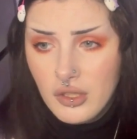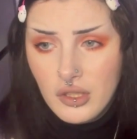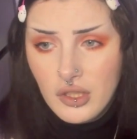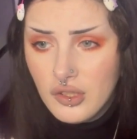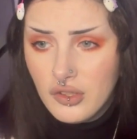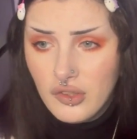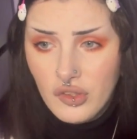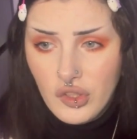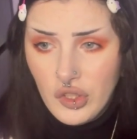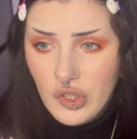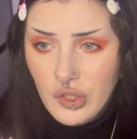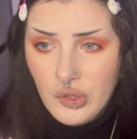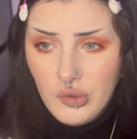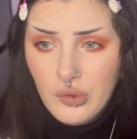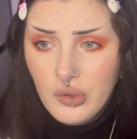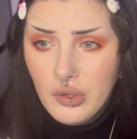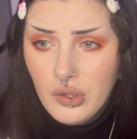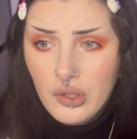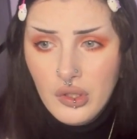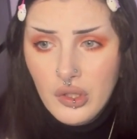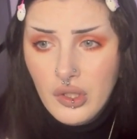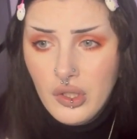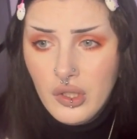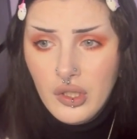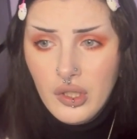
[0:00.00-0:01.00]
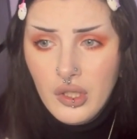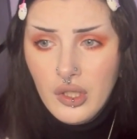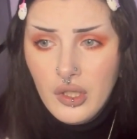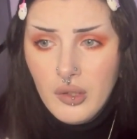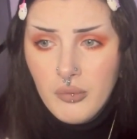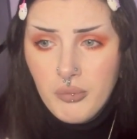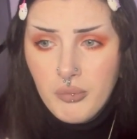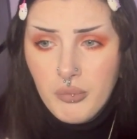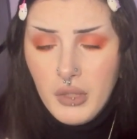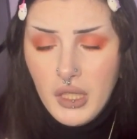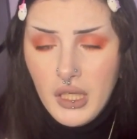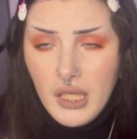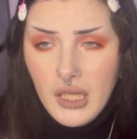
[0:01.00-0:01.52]
to do?
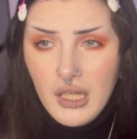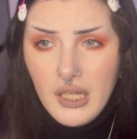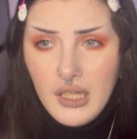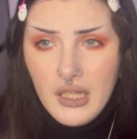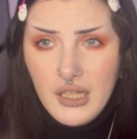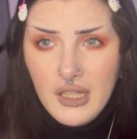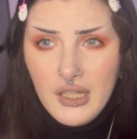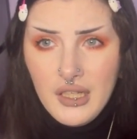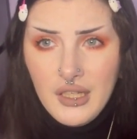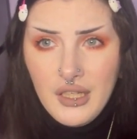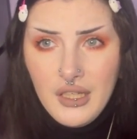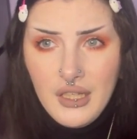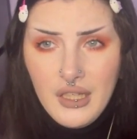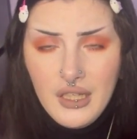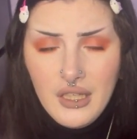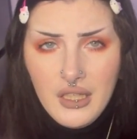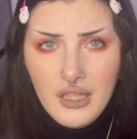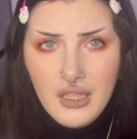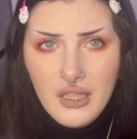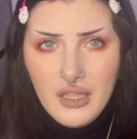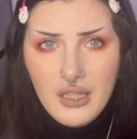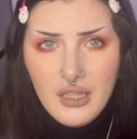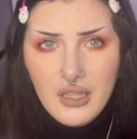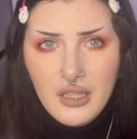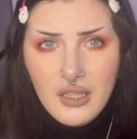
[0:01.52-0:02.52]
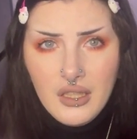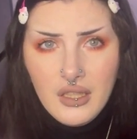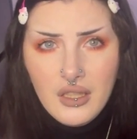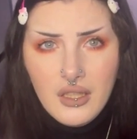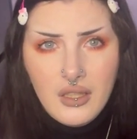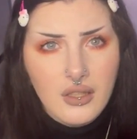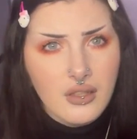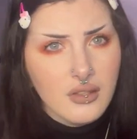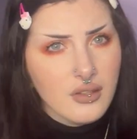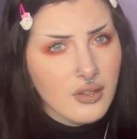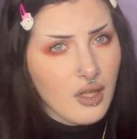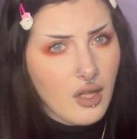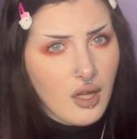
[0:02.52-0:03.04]
But he
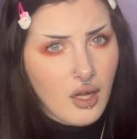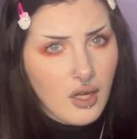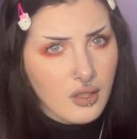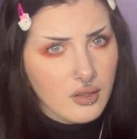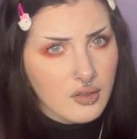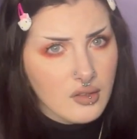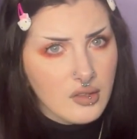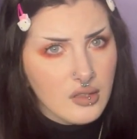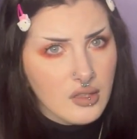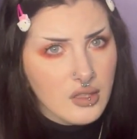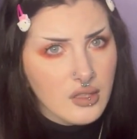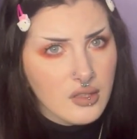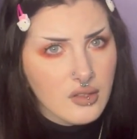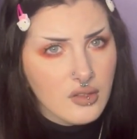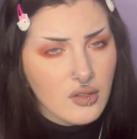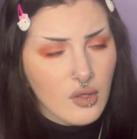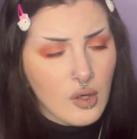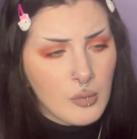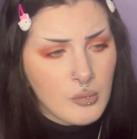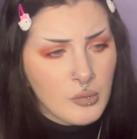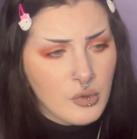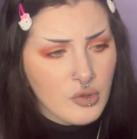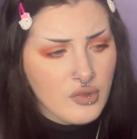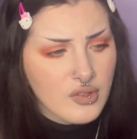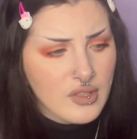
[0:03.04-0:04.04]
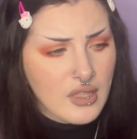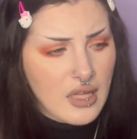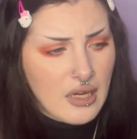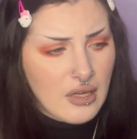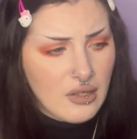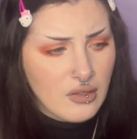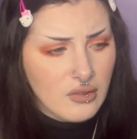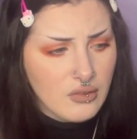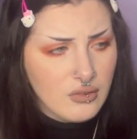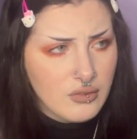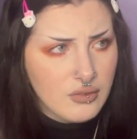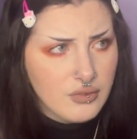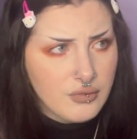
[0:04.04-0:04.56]
is acting his normal
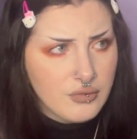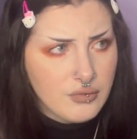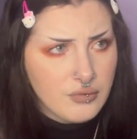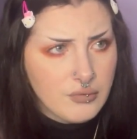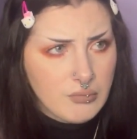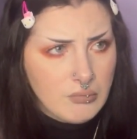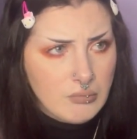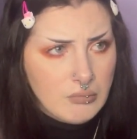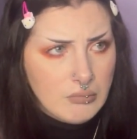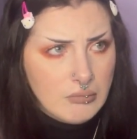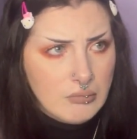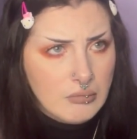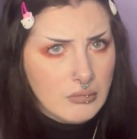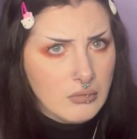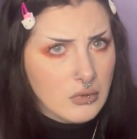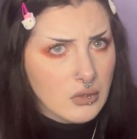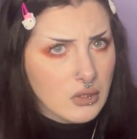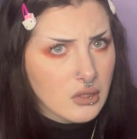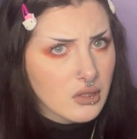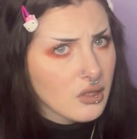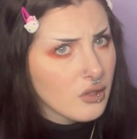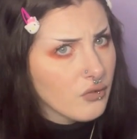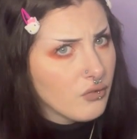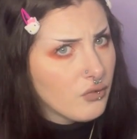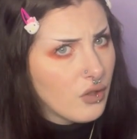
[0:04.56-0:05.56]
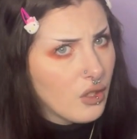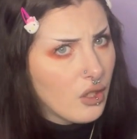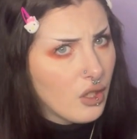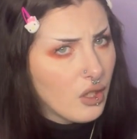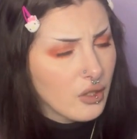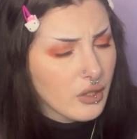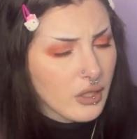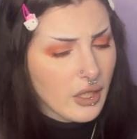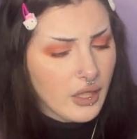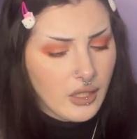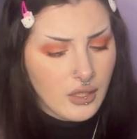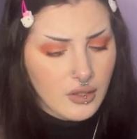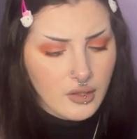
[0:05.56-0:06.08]
self, so I
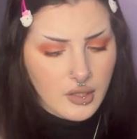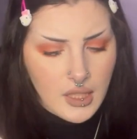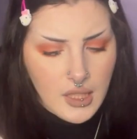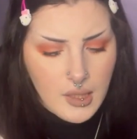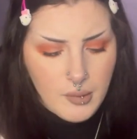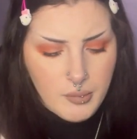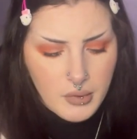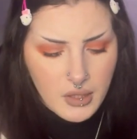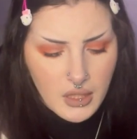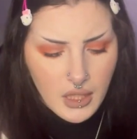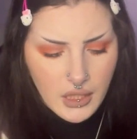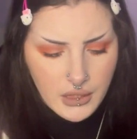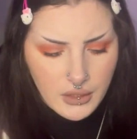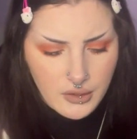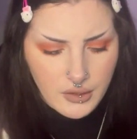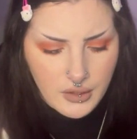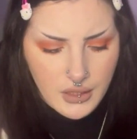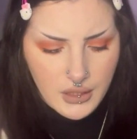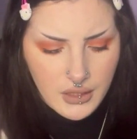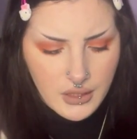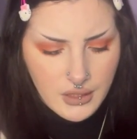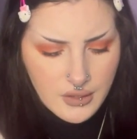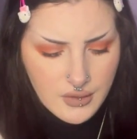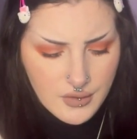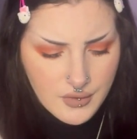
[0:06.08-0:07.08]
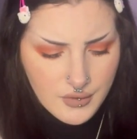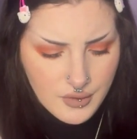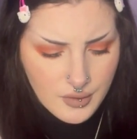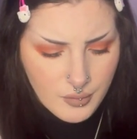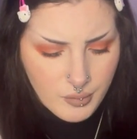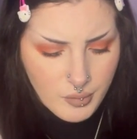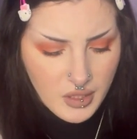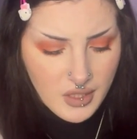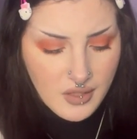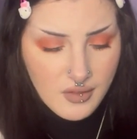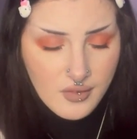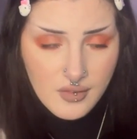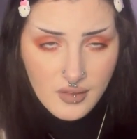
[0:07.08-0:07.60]
thought, okay, I'll keep an eye on this,
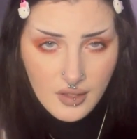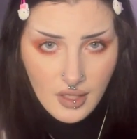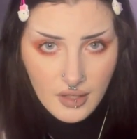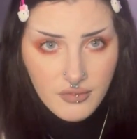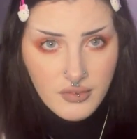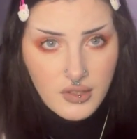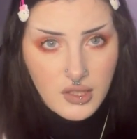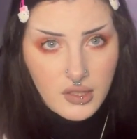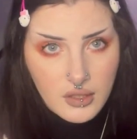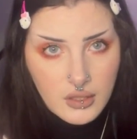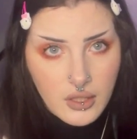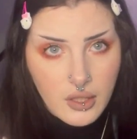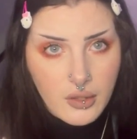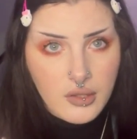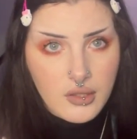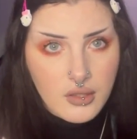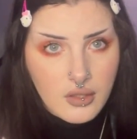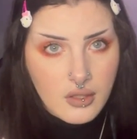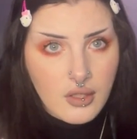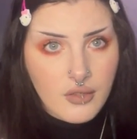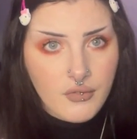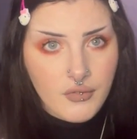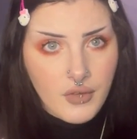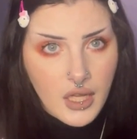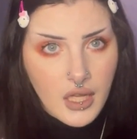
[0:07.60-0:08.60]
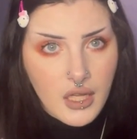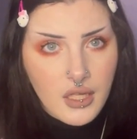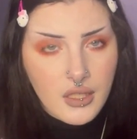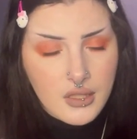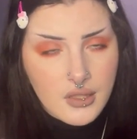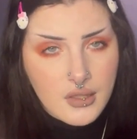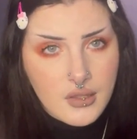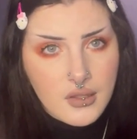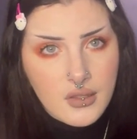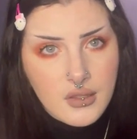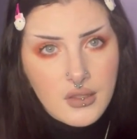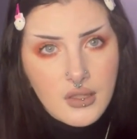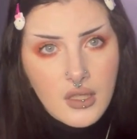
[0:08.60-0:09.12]
but he's definitely going to the
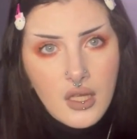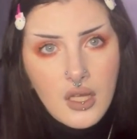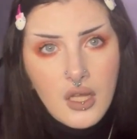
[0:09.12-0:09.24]
vets.